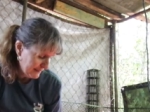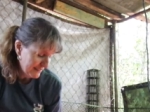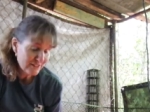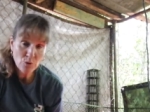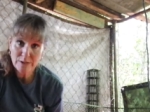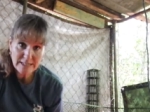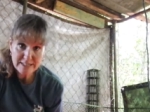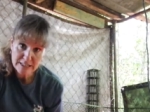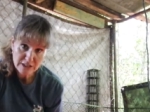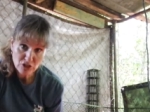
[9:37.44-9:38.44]
and so we
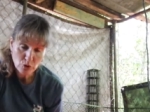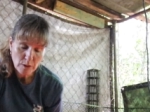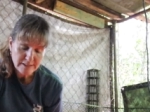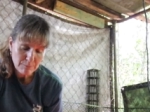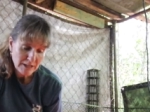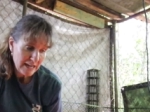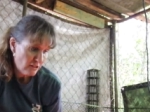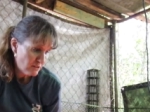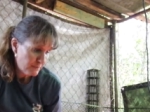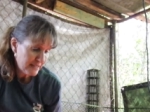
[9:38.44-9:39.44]
need to do something
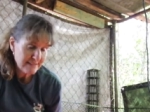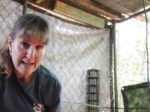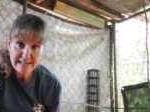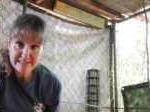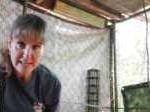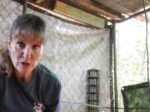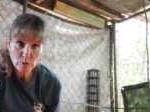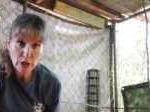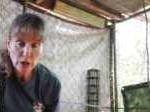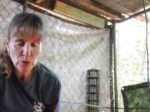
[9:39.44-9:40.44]
else because as they
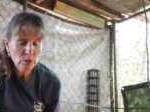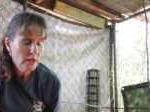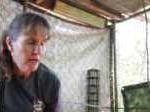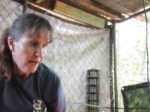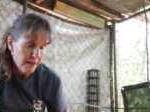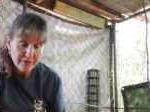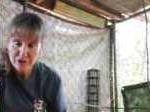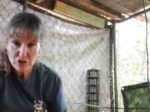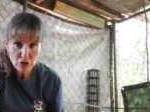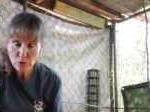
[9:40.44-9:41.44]
grow,
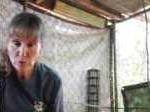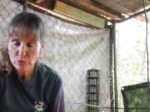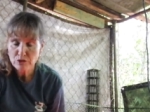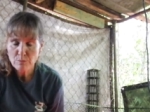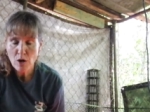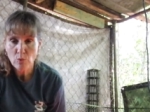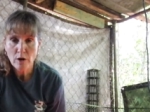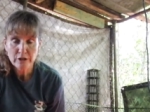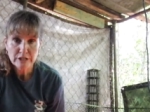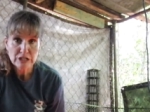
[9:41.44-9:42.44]
the two small
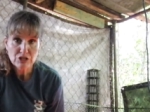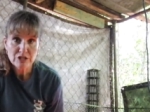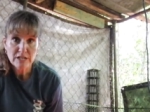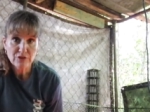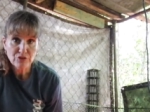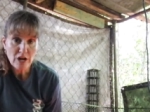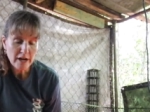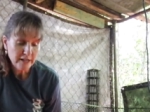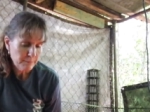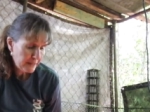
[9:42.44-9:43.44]
water dish is
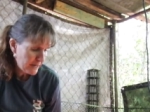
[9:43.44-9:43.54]
not gonna